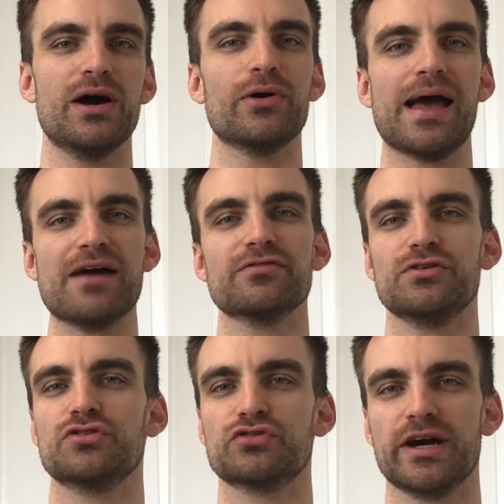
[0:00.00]
or you haven't
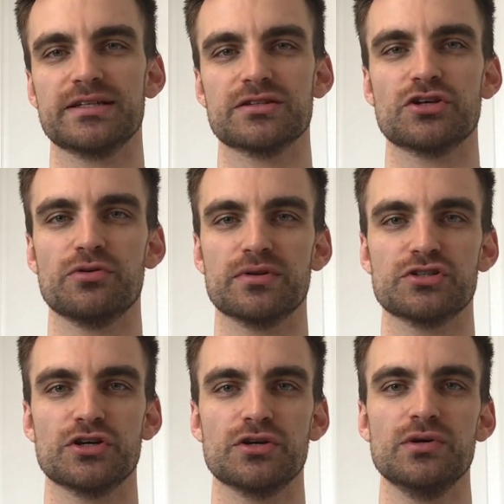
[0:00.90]
used Trading
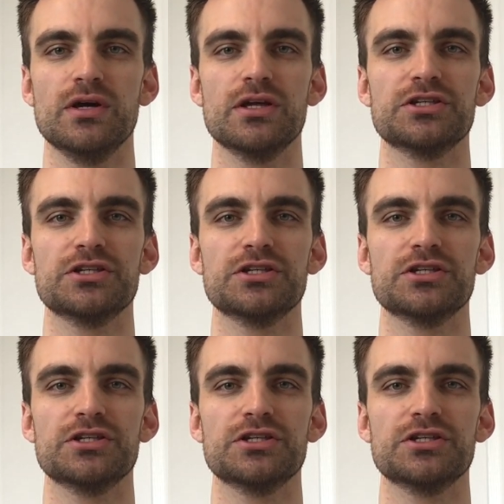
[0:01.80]
212,